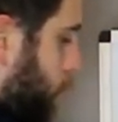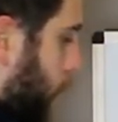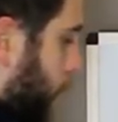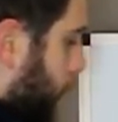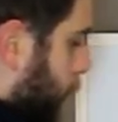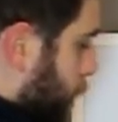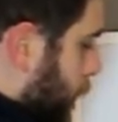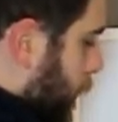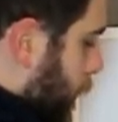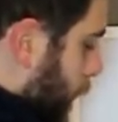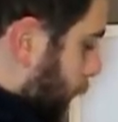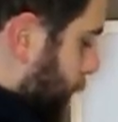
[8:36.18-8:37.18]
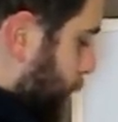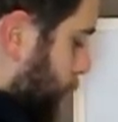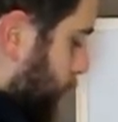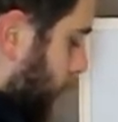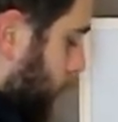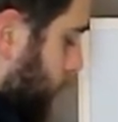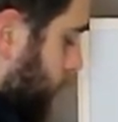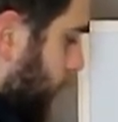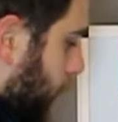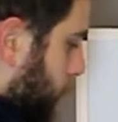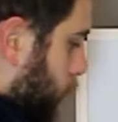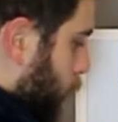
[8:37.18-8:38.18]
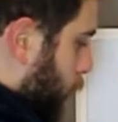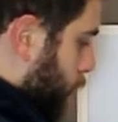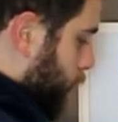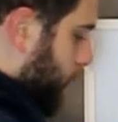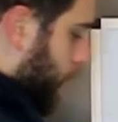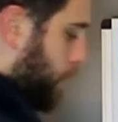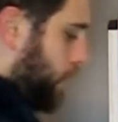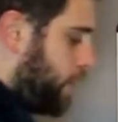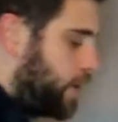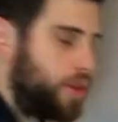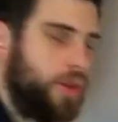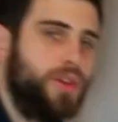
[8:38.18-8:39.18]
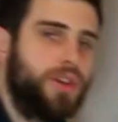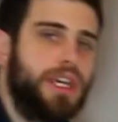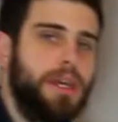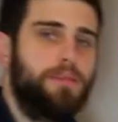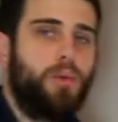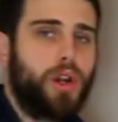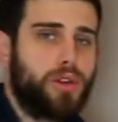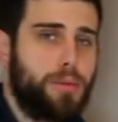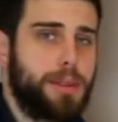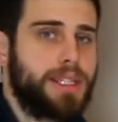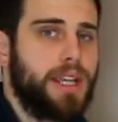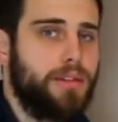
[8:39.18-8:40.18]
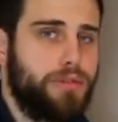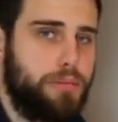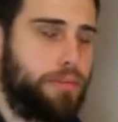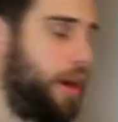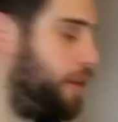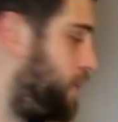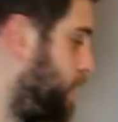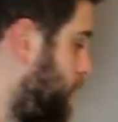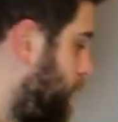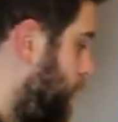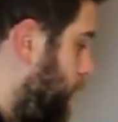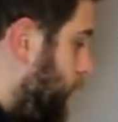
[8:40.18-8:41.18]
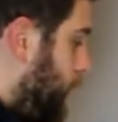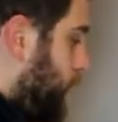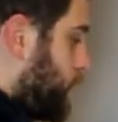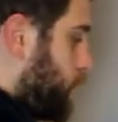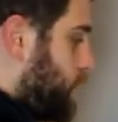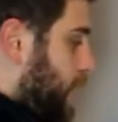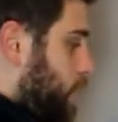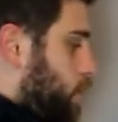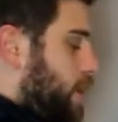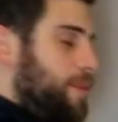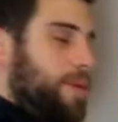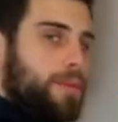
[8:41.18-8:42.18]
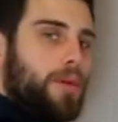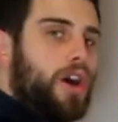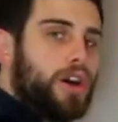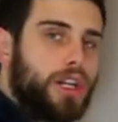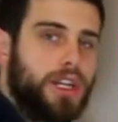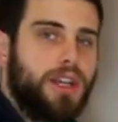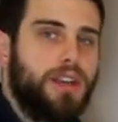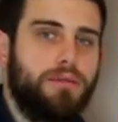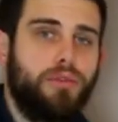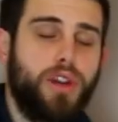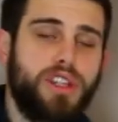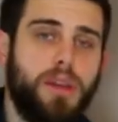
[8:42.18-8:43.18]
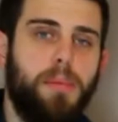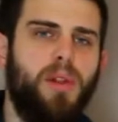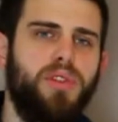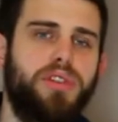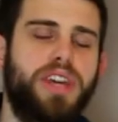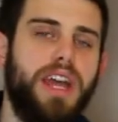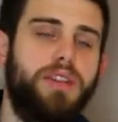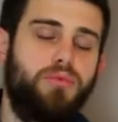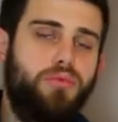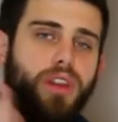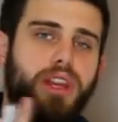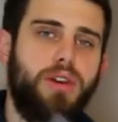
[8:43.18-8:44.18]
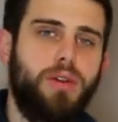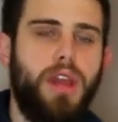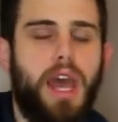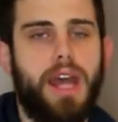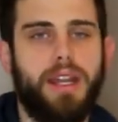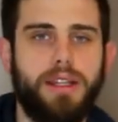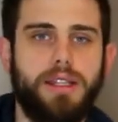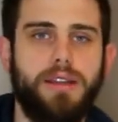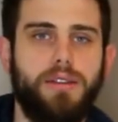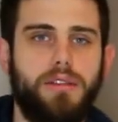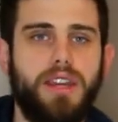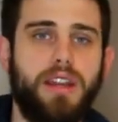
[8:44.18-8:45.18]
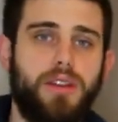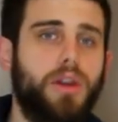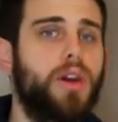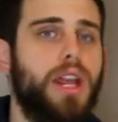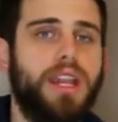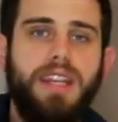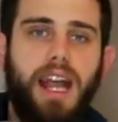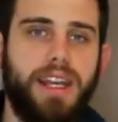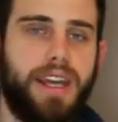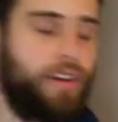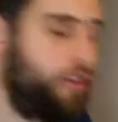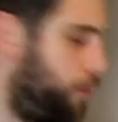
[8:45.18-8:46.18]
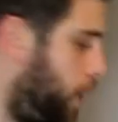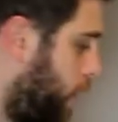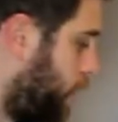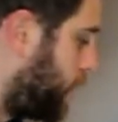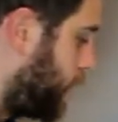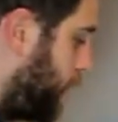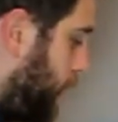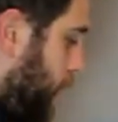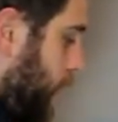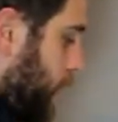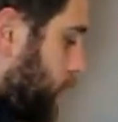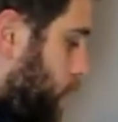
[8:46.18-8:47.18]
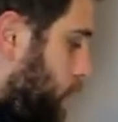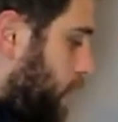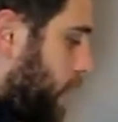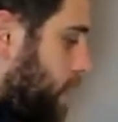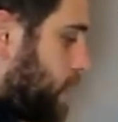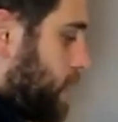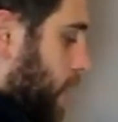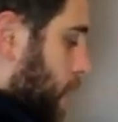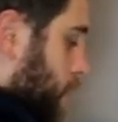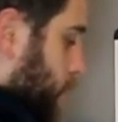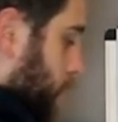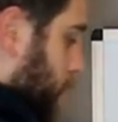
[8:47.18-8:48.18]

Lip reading: product and you start to sell your own stuff. So you keep 100% of the profit. So you start doing email marketing. And for example, you get really good at it. You get good at that kind of marketing. So you can start